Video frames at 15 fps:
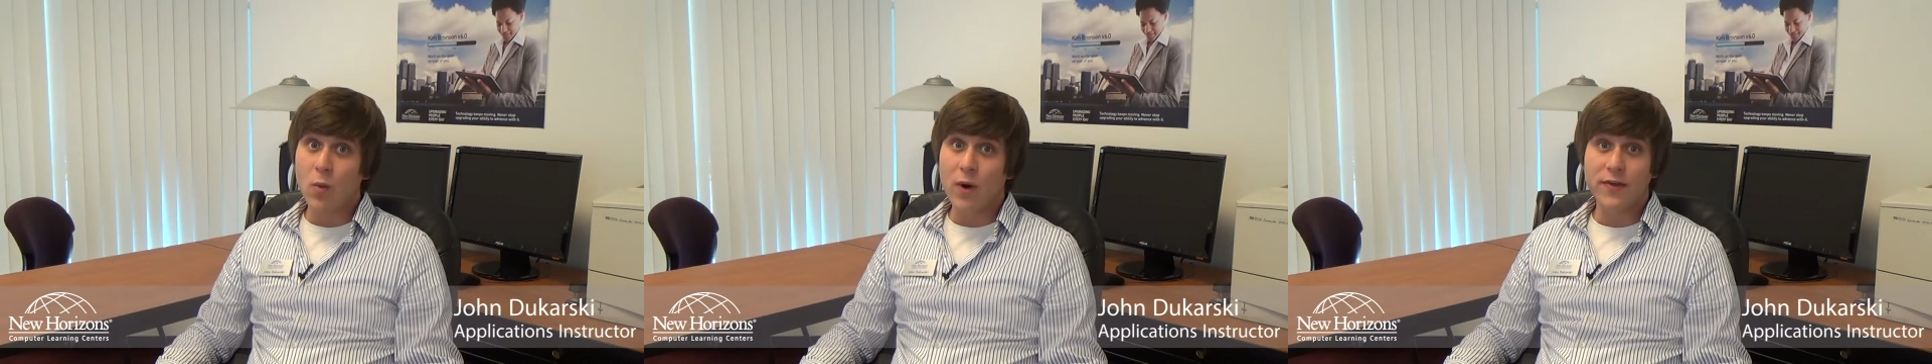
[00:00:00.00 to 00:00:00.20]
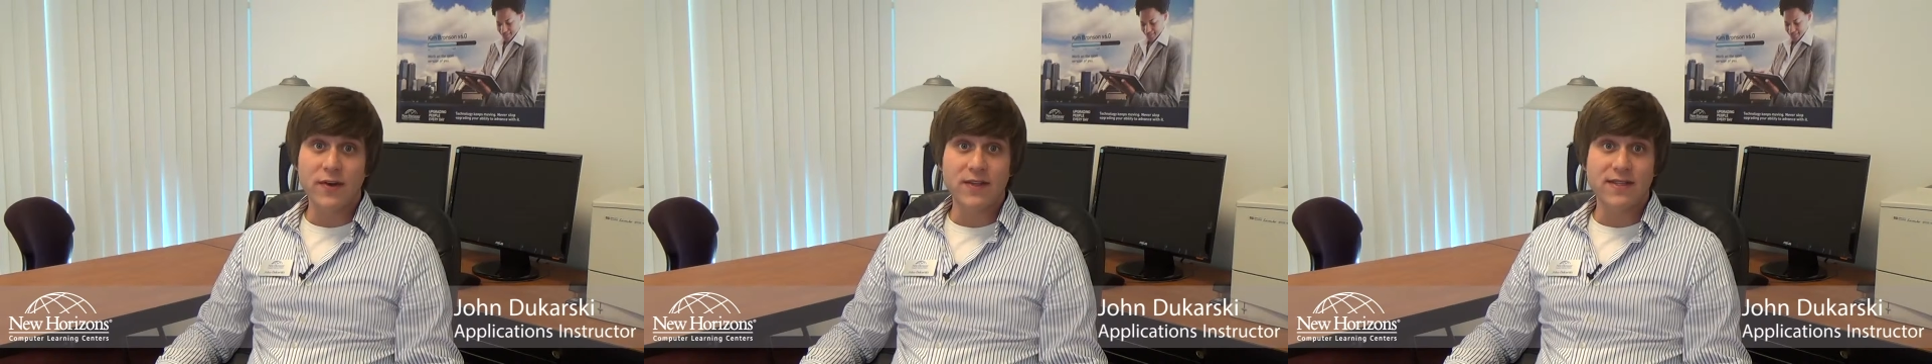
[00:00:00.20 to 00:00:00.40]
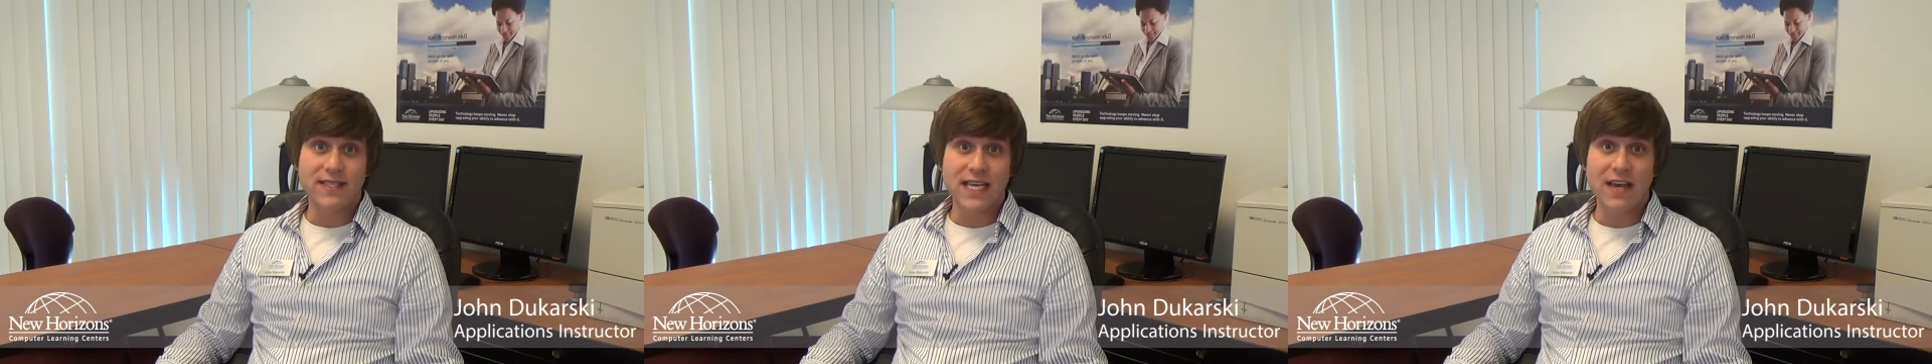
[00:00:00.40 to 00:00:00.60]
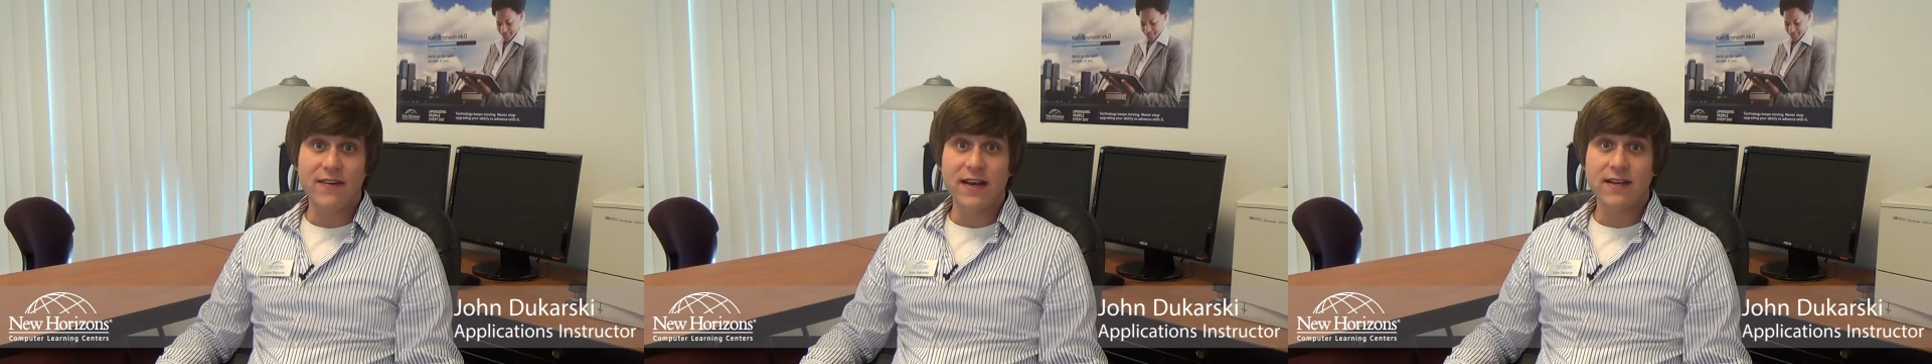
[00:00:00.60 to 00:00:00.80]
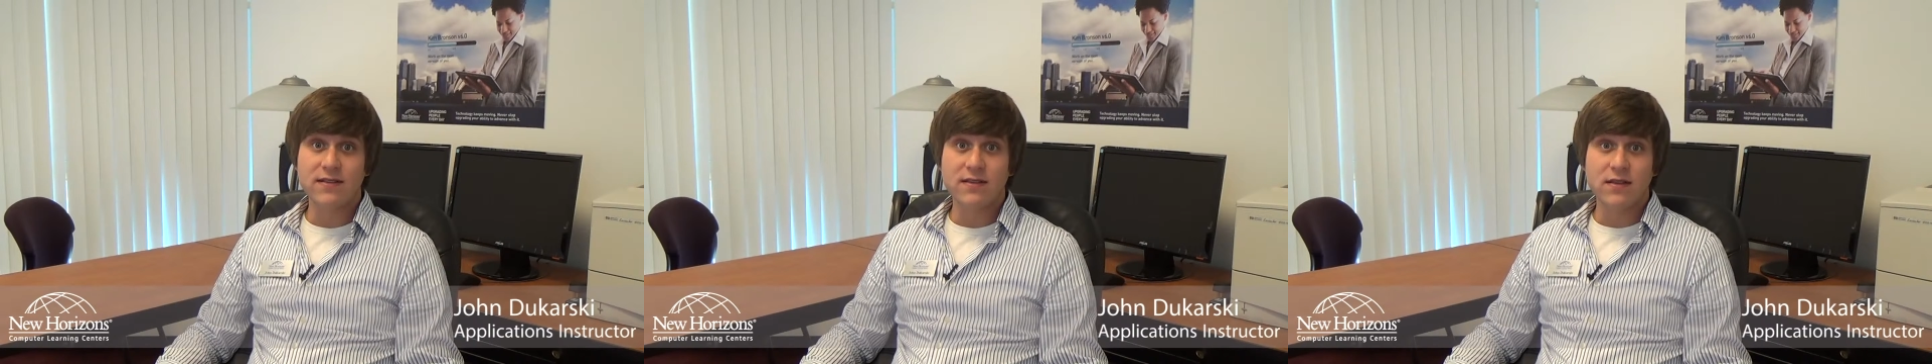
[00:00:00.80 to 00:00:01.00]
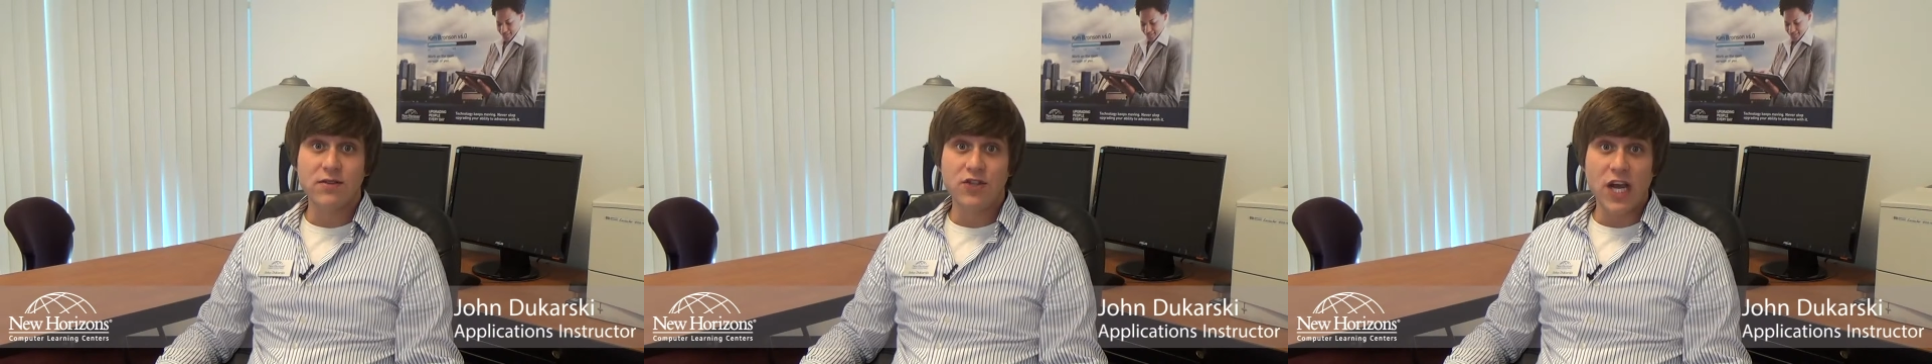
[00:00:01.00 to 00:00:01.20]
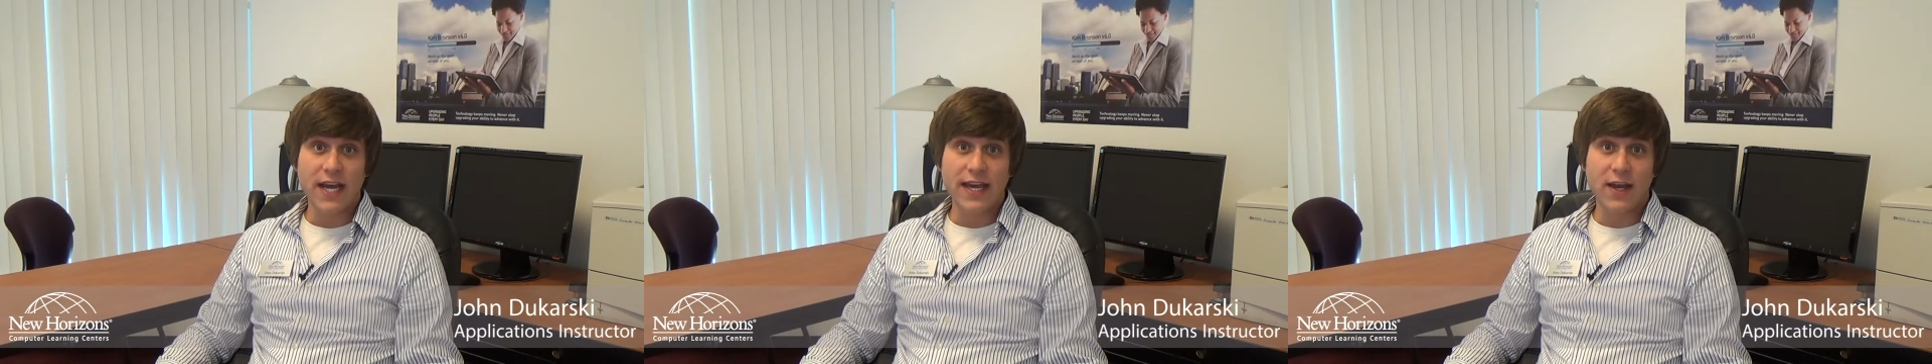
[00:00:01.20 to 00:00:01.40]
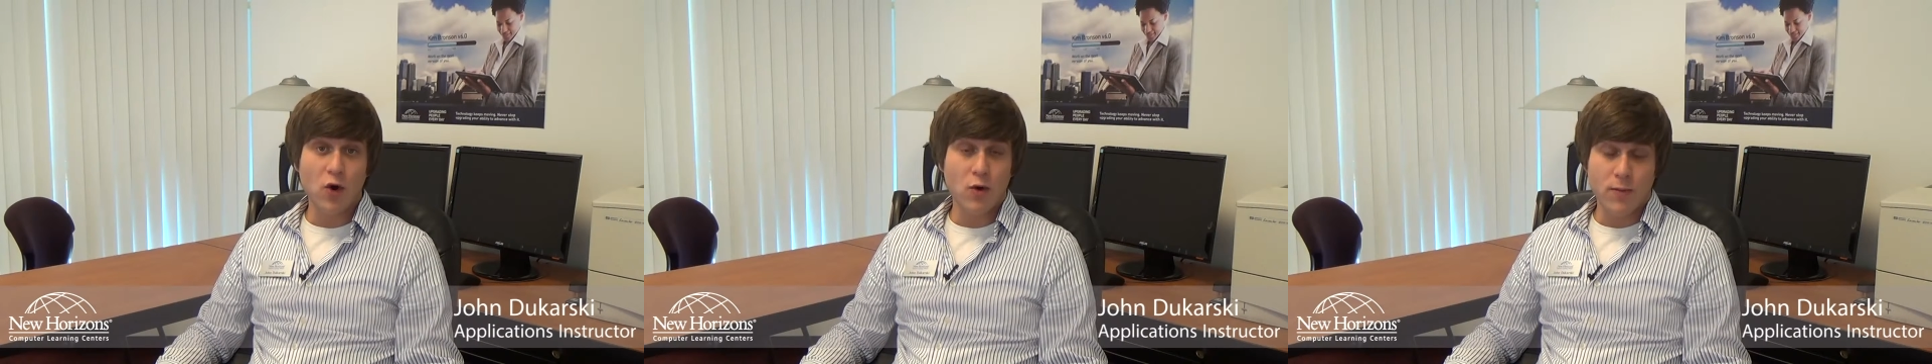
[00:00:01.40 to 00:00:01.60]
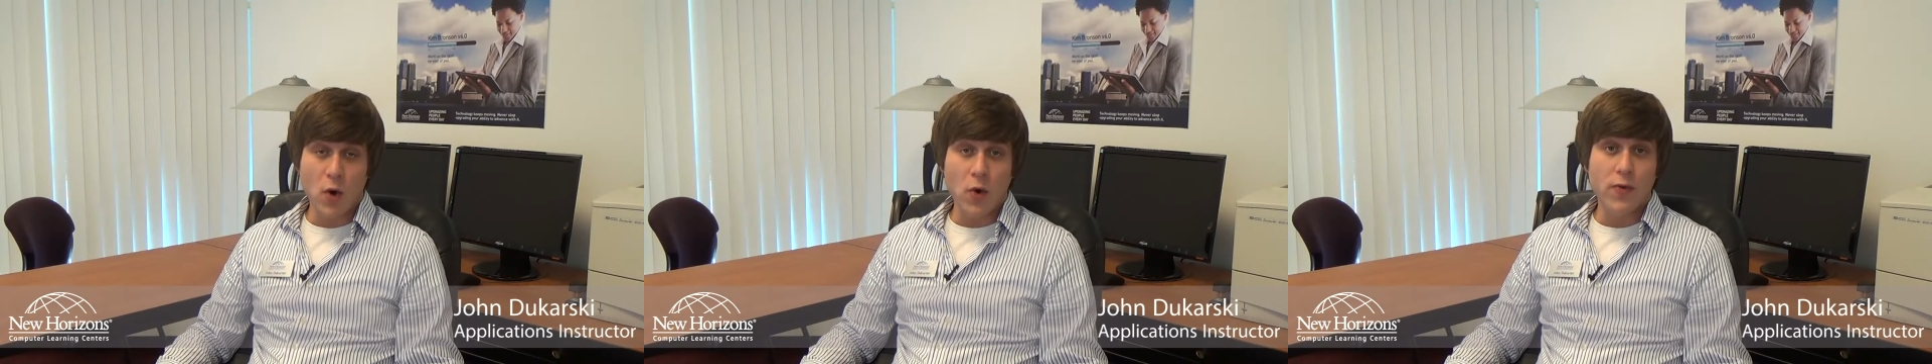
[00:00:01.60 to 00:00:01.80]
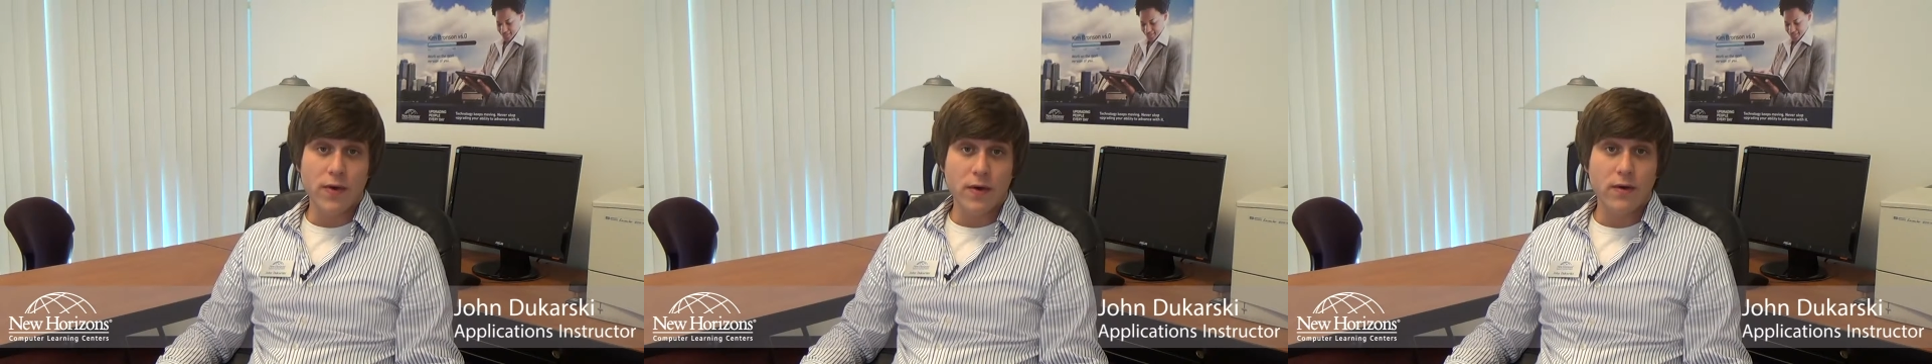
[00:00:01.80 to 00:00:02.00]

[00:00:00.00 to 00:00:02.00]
whether it's savings, checking, or both.